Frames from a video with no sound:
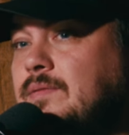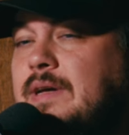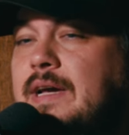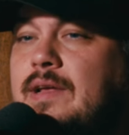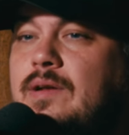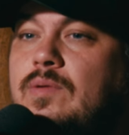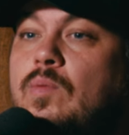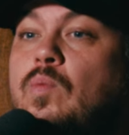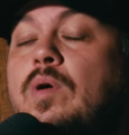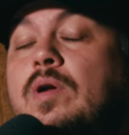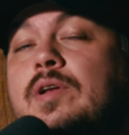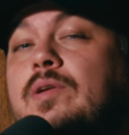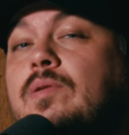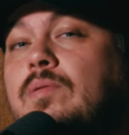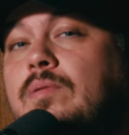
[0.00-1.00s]
And what
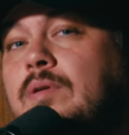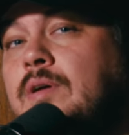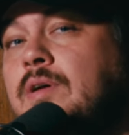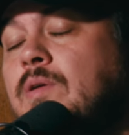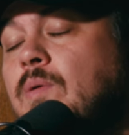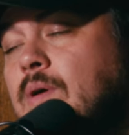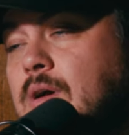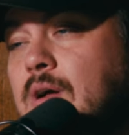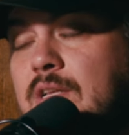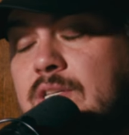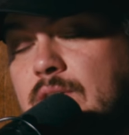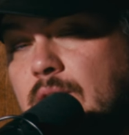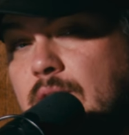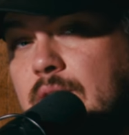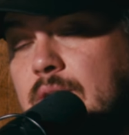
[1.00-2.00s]

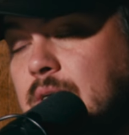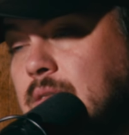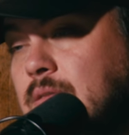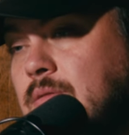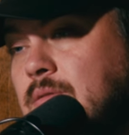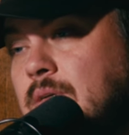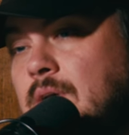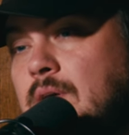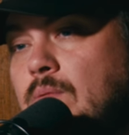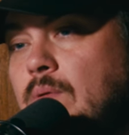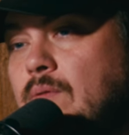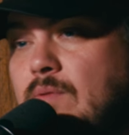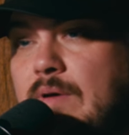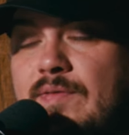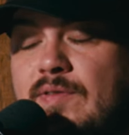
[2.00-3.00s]
console are you on?
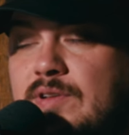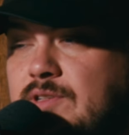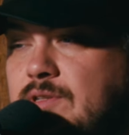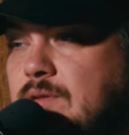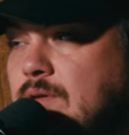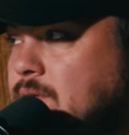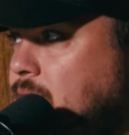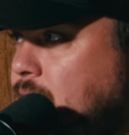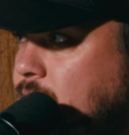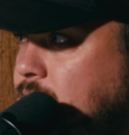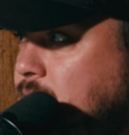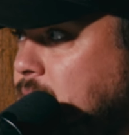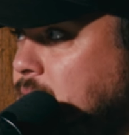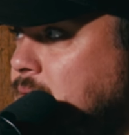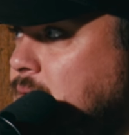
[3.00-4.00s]
What reference are you using?